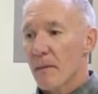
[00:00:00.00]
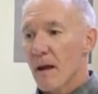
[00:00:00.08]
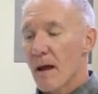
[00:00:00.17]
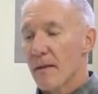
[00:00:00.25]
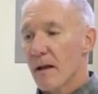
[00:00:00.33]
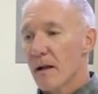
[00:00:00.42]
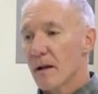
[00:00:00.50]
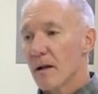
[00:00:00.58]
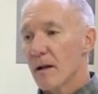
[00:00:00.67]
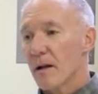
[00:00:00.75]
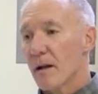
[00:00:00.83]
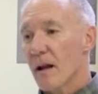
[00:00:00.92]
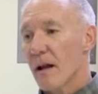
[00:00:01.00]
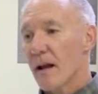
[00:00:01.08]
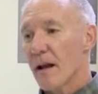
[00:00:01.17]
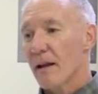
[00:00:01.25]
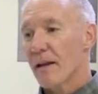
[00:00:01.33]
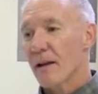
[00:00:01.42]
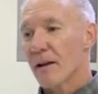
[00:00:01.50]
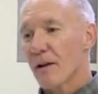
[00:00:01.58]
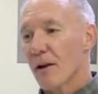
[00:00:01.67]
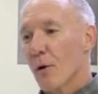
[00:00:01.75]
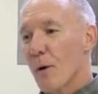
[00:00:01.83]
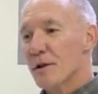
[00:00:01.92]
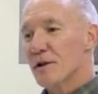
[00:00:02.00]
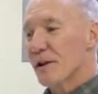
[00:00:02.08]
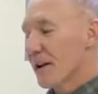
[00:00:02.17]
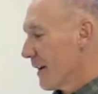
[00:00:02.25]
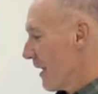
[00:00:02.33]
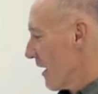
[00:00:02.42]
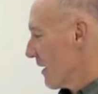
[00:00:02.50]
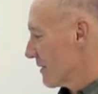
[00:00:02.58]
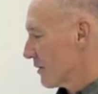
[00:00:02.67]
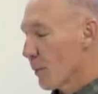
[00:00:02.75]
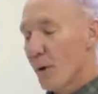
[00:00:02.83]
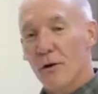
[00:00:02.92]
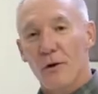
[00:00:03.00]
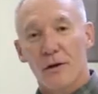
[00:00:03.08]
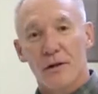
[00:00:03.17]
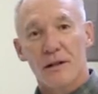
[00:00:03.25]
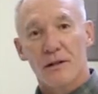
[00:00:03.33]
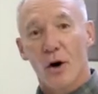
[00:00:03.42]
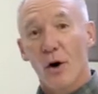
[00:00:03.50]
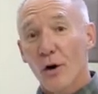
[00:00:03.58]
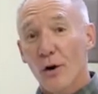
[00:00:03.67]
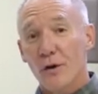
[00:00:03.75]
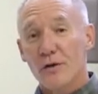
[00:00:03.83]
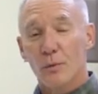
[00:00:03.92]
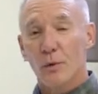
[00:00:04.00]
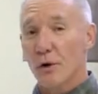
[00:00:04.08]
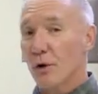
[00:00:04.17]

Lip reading: And then the question as to whether this hurts, well,